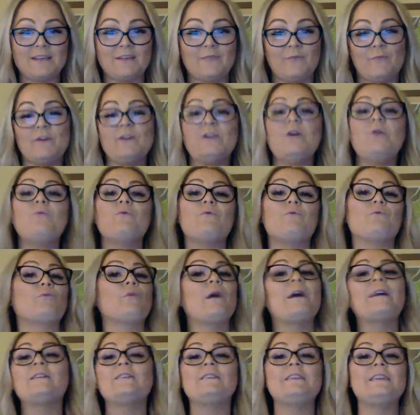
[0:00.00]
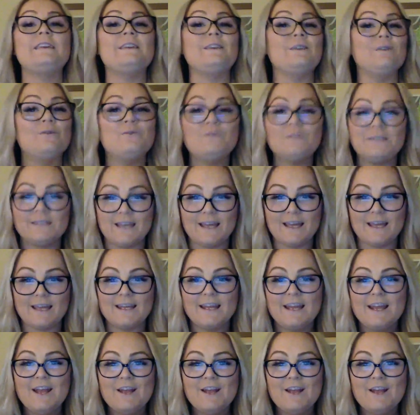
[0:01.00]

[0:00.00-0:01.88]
if we don't readily use it.